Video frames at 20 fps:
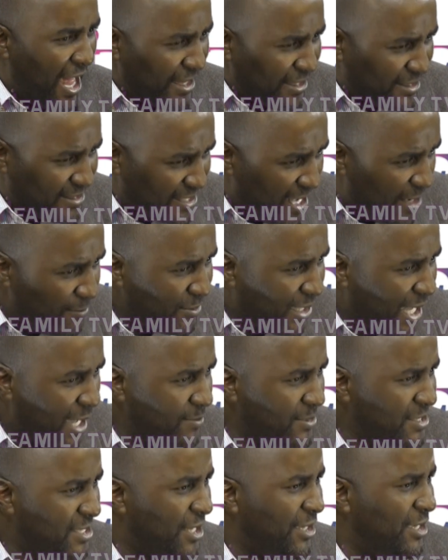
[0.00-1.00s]

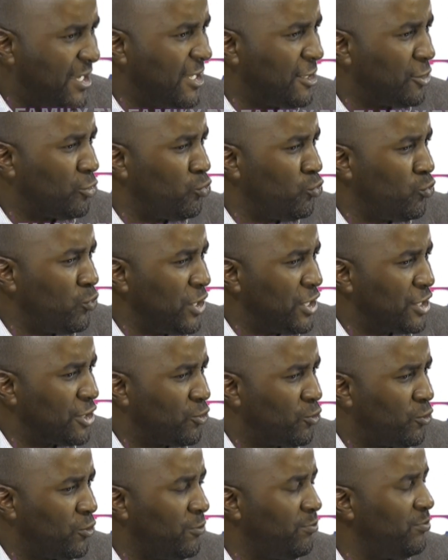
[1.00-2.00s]
sometimes the debt
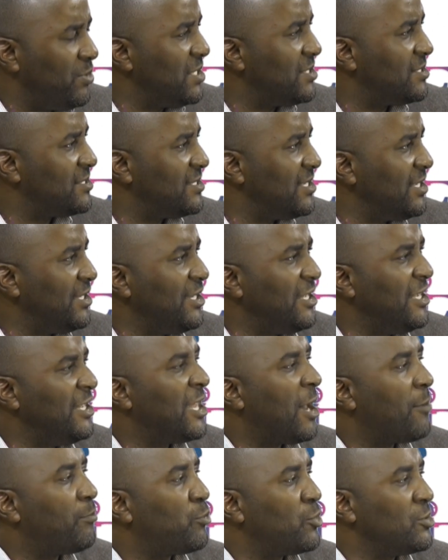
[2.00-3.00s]
which could be seen
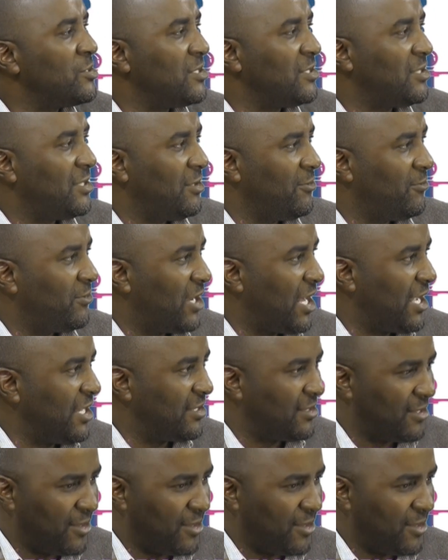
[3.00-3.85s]
in a positive light.